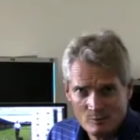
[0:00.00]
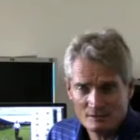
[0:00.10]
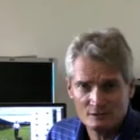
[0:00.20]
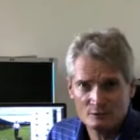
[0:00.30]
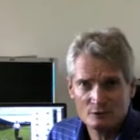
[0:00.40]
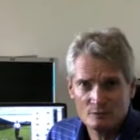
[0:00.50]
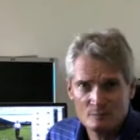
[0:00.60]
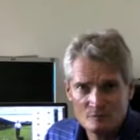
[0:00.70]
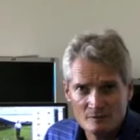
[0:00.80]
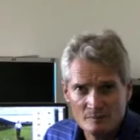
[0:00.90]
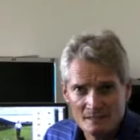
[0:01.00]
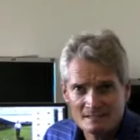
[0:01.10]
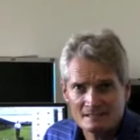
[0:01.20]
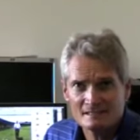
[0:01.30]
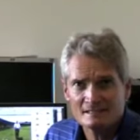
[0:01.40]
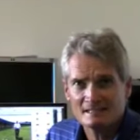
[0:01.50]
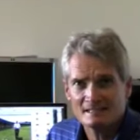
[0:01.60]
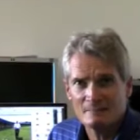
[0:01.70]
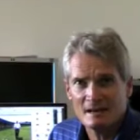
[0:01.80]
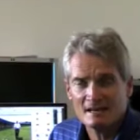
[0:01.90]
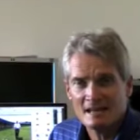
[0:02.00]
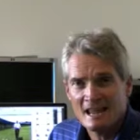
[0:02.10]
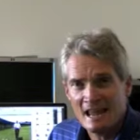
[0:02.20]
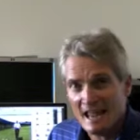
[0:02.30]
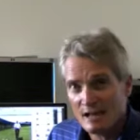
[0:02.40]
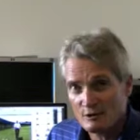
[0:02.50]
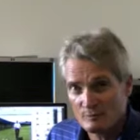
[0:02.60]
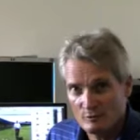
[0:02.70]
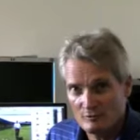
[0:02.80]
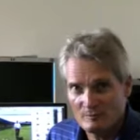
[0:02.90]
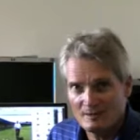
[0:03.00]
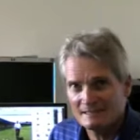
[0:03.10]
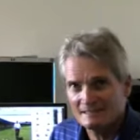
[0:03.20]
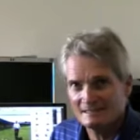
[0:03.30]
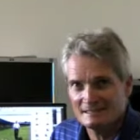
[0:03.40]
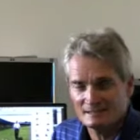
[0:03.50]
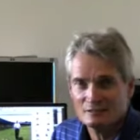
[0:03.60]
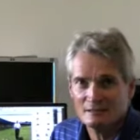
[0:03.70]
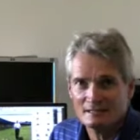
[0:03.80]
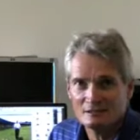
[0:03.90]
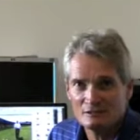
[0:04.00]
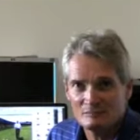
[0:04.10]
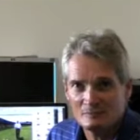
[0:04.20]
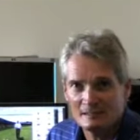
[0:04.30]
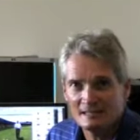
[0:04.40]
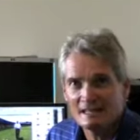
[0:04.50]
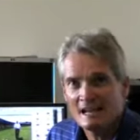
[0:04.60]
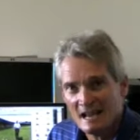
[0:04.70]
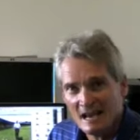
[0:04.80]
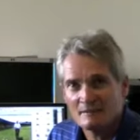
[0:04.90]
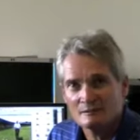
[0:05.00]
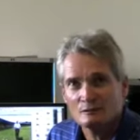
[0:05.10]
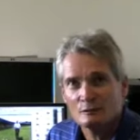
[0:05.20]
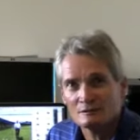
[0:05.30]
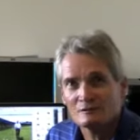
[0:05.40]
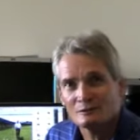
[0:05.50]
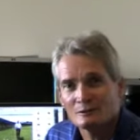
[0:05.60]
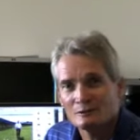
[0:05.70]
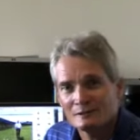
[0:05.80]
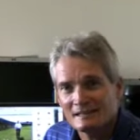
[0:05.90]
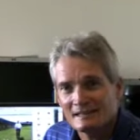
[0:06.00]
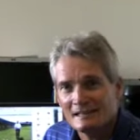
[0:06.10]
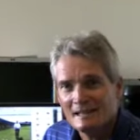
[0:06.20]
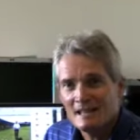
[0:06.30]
Once you learn to move the pieces, it's about how you move the pieces and the strategy of playing, and there's lots to learn there.